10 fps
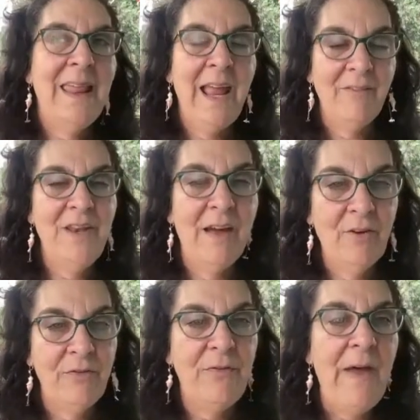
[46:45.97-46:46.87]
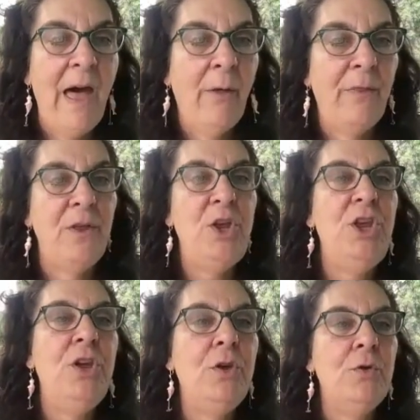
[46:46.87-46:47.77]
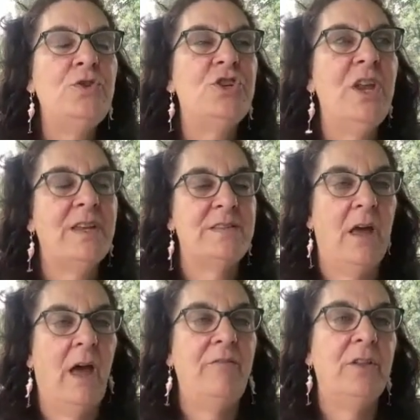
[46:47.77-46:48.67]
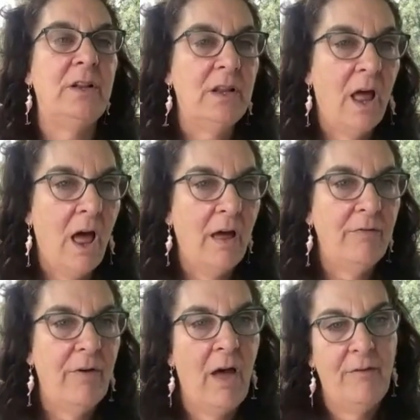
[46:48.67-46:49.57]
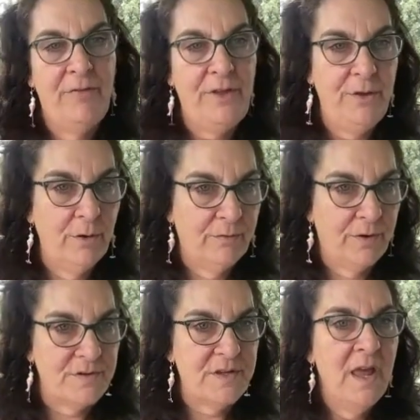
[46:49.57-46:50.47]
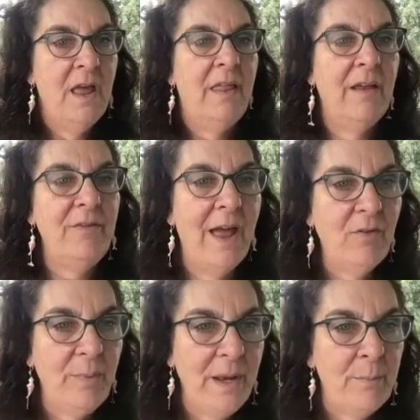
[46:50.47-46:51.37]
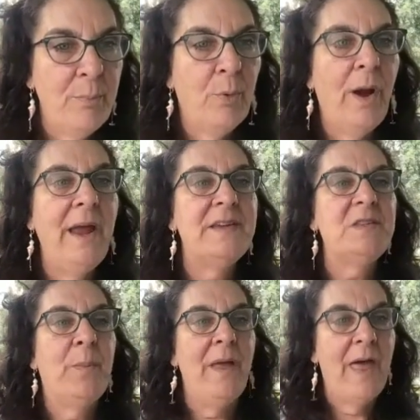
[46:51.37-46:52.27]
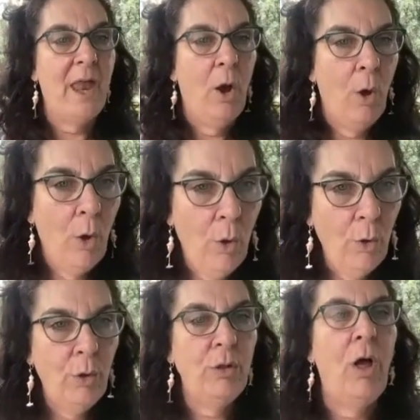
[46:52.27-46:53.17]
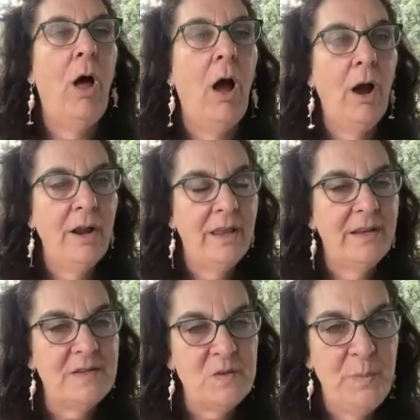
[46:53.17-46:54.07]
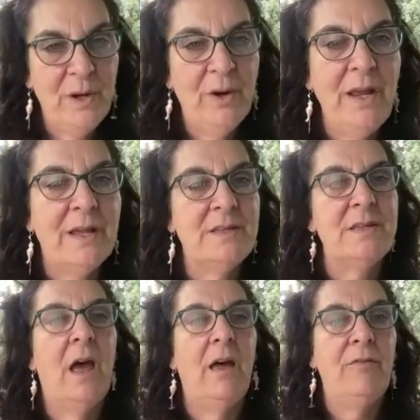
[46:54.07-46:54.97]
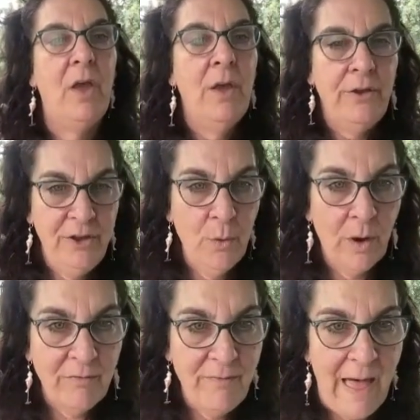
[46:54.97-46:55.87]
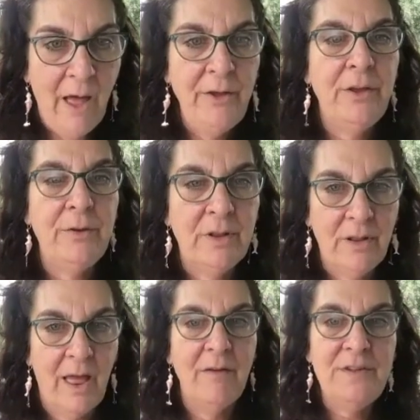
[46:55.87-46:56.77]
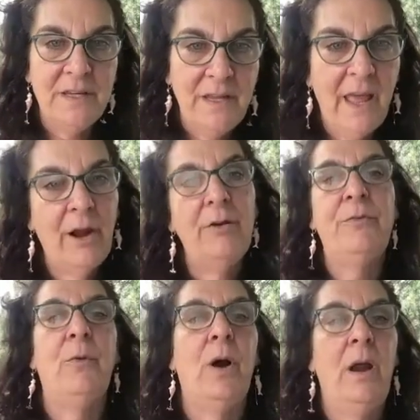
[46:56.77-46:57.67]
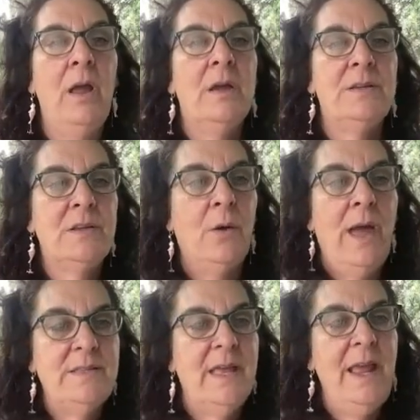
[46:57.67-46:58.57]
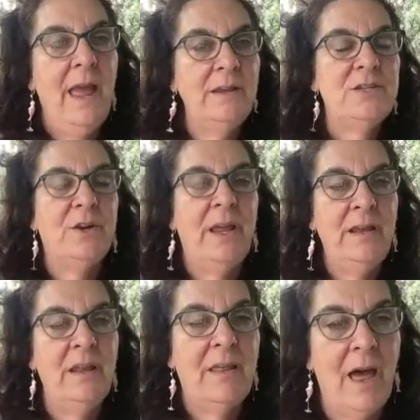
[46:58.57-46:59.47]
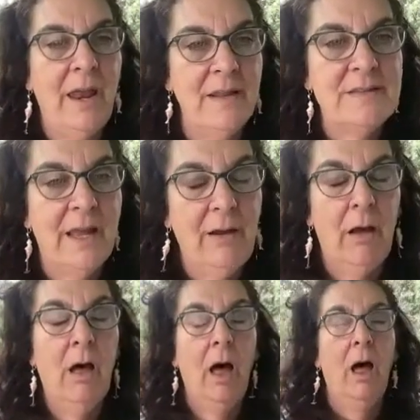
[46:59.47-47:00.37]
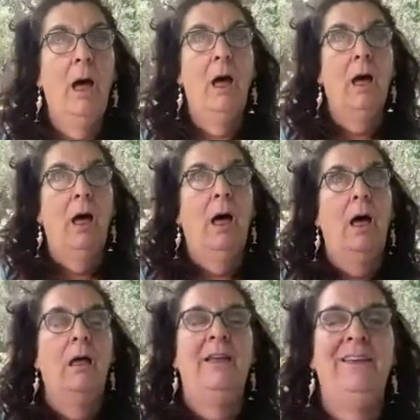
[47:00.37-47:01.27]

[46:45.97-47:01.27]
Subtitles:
they have never felt the hugeness of the love of the universe. They have never been embraced by that wholehearted experience of you are valued, loved, and cared for. So as they enter into that, it's like, oh,